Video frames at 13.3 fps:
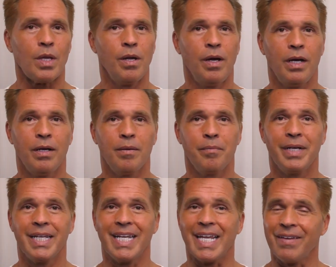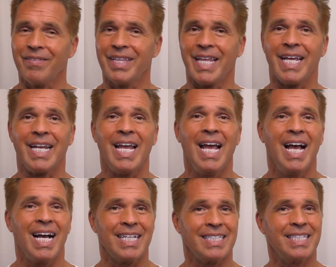Um, but even then,
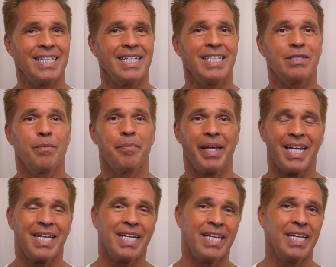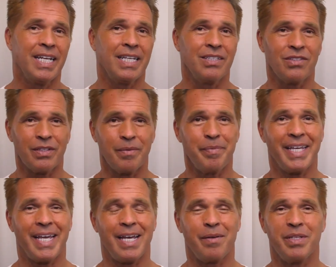I still had some bad eating and sleeping
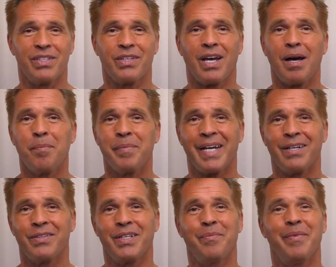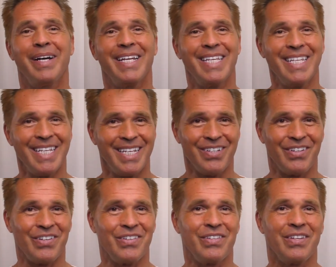habits compounded by
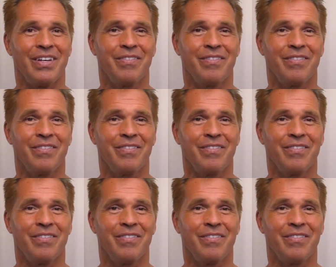years